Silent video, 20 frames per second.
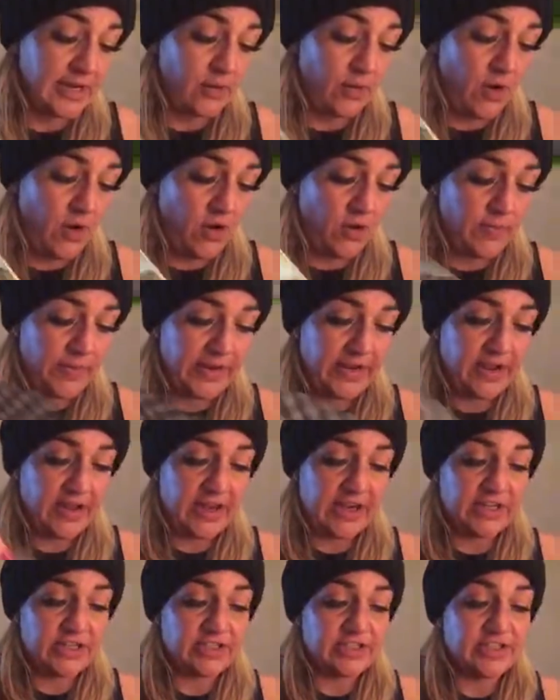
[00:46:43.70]
Oh my god,
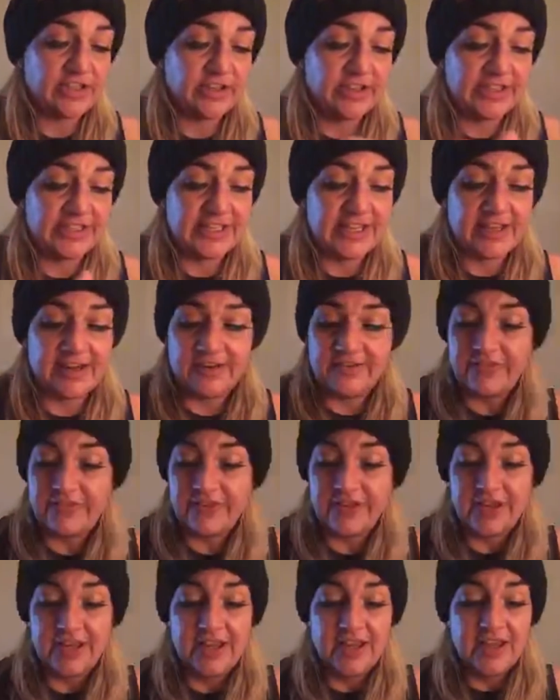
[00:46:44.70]
I just saw the 10 of
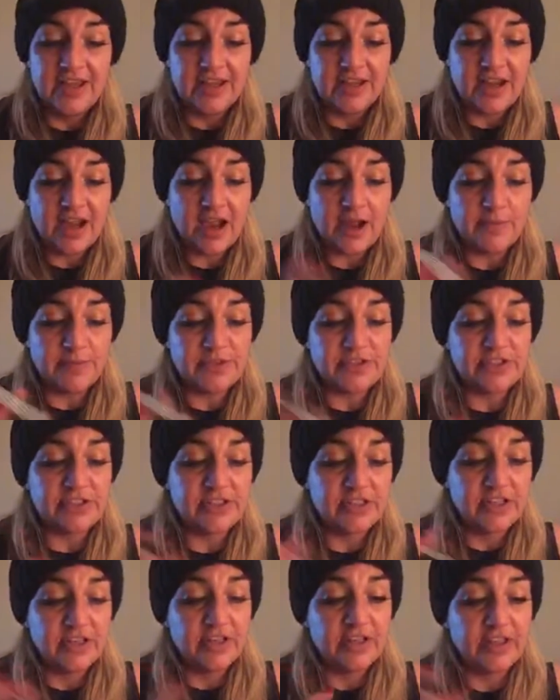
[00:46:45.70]
Cups,
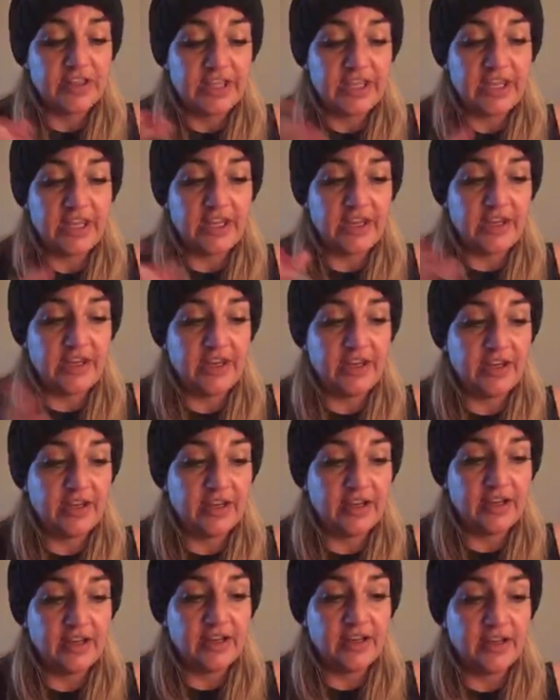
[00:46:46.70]
the
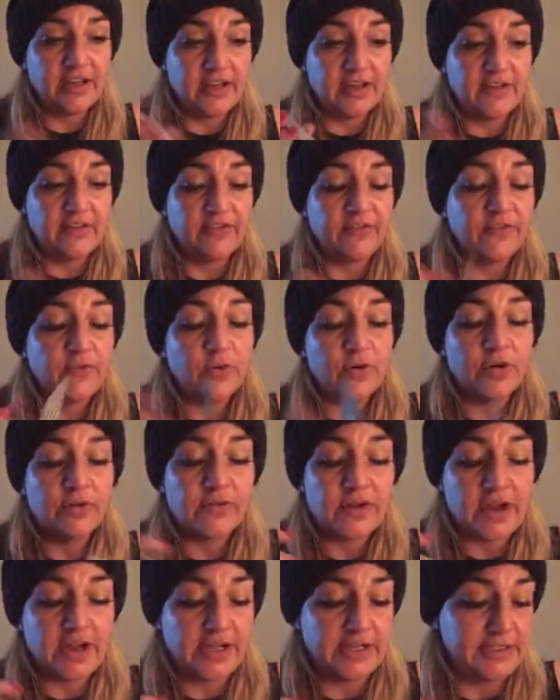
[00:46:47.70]
4 of
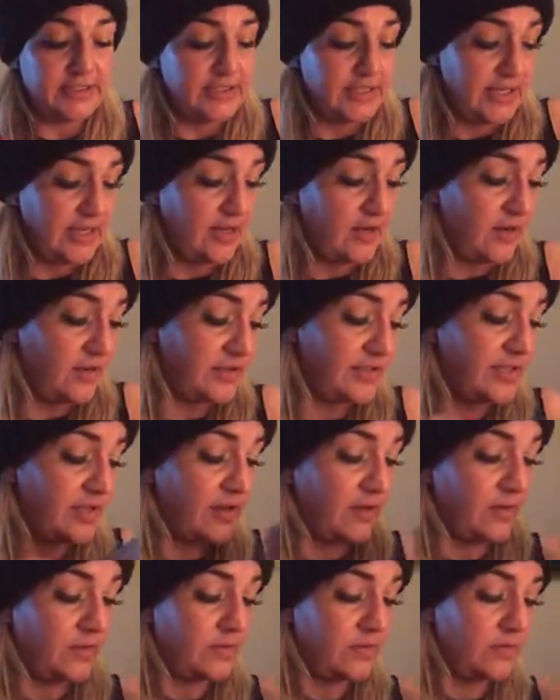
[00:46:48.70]
Rods, and
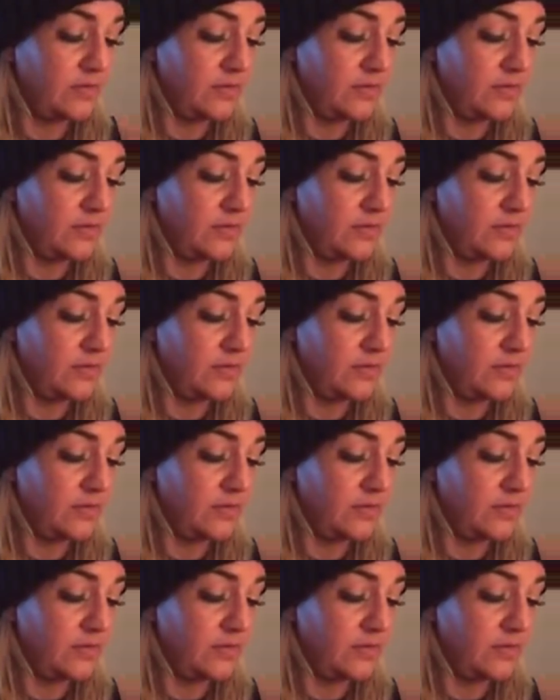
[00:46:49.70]
also